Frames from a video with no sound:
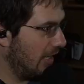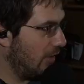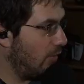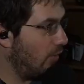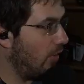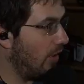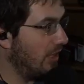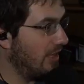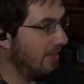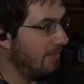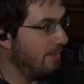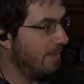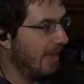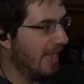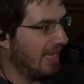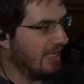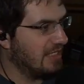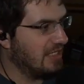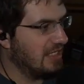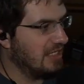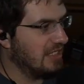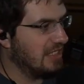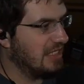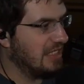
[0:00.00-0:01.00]
We're on the
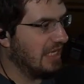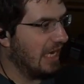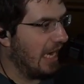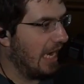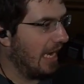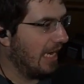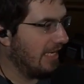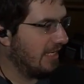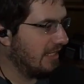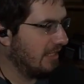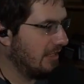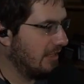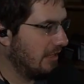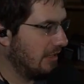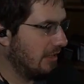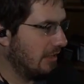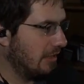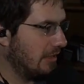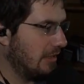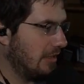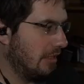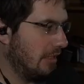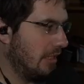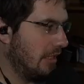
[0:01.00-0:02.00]
mountainside.
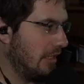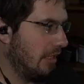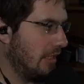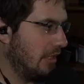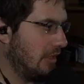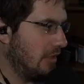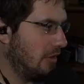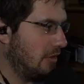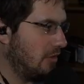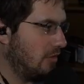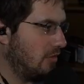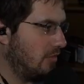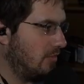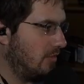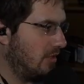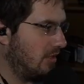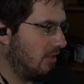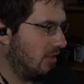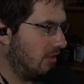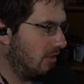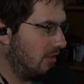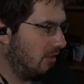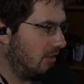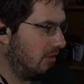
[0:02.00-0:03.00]
Dude,
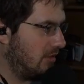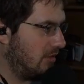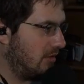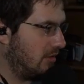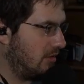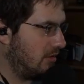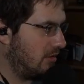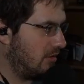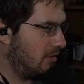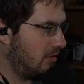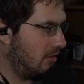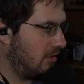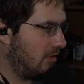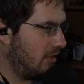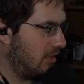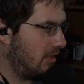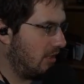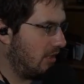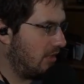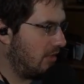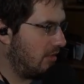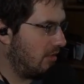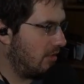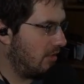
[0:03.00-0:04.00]

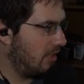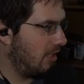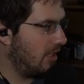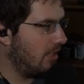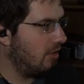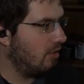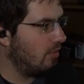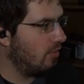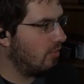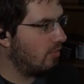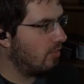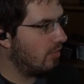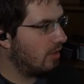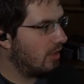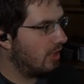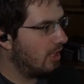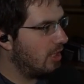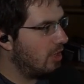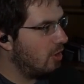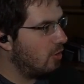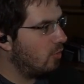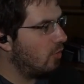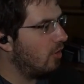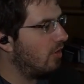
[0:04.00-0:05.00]
can can you
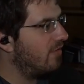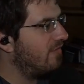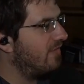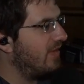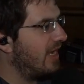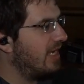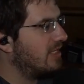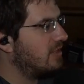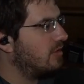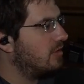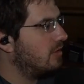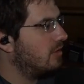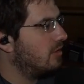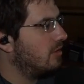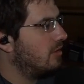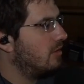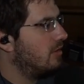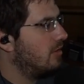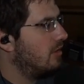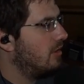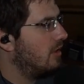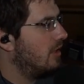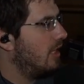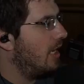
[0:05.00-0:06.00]
can you work faster?
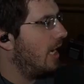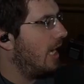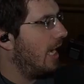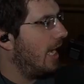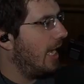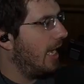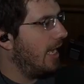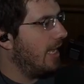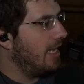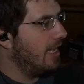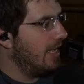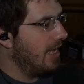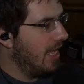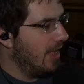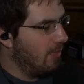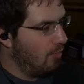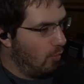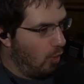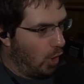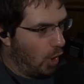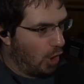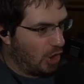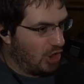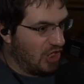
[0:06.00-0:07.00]
I am
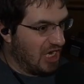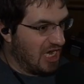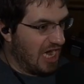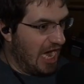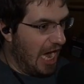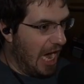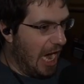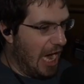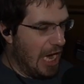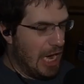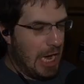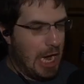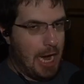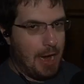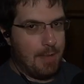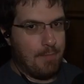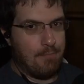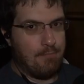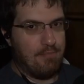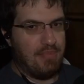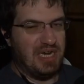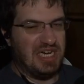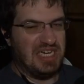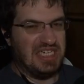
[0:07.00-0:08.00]
working. I
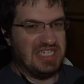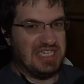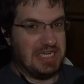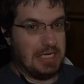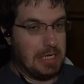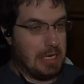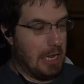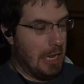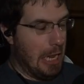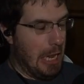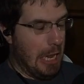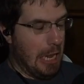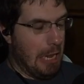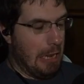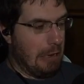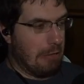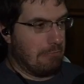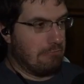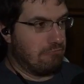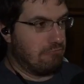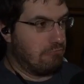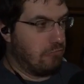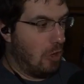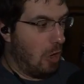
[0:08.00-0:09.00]
am building.
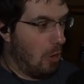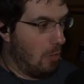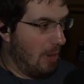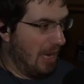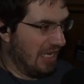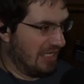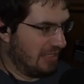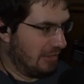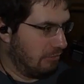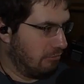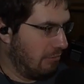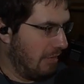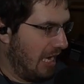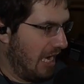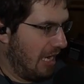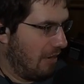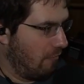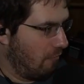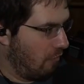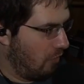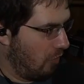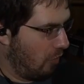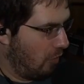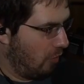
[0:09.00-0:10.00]
Robots, man,
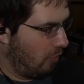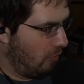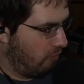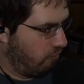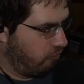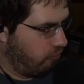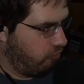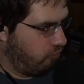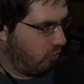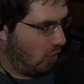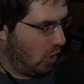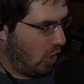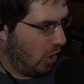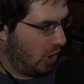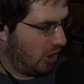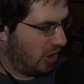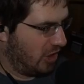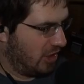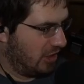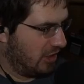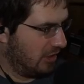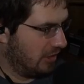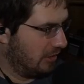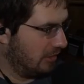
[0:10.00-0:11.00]
ro
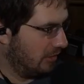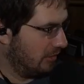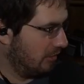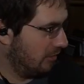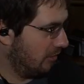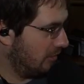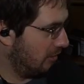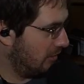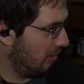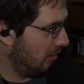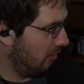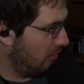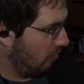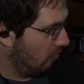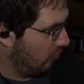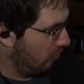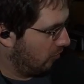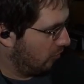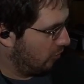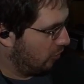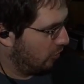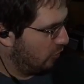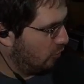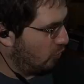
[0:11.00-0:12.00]
work.
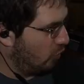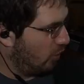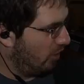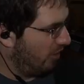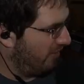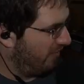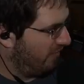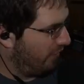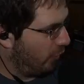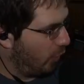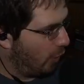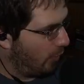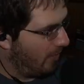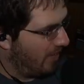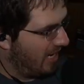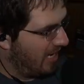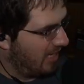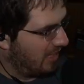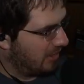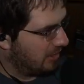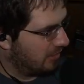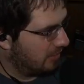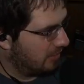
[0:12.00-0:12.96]
Do work for me.